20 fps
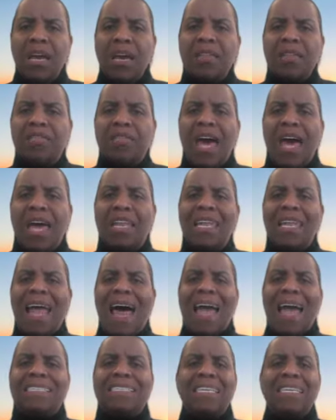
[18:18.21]
that
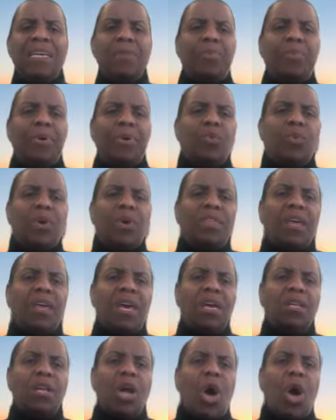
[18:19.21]
lie deep within.